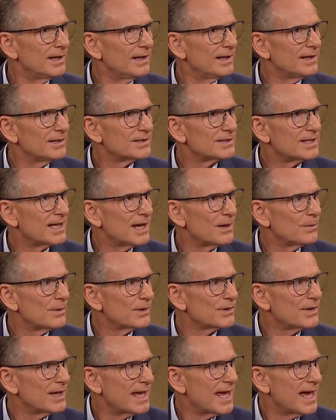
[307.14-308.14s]
Is that
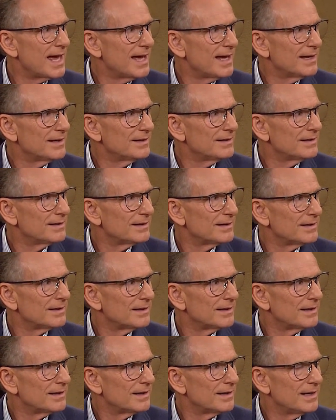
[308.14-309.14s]
what they had
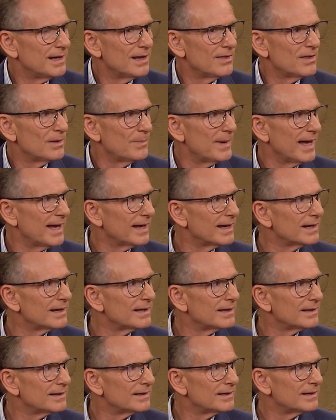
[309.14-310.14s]
in the
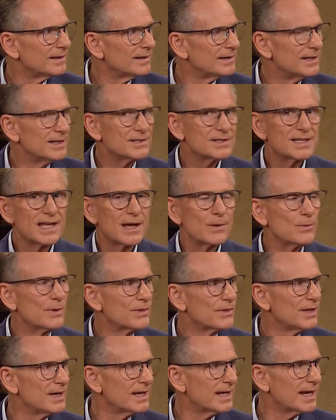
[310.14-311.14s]
bag? Is that
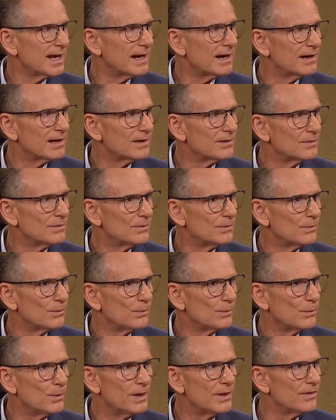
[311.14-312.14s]
what they carried
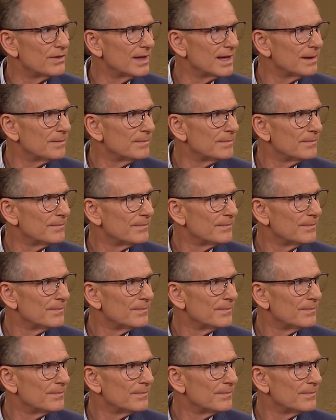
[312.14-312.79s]
with them?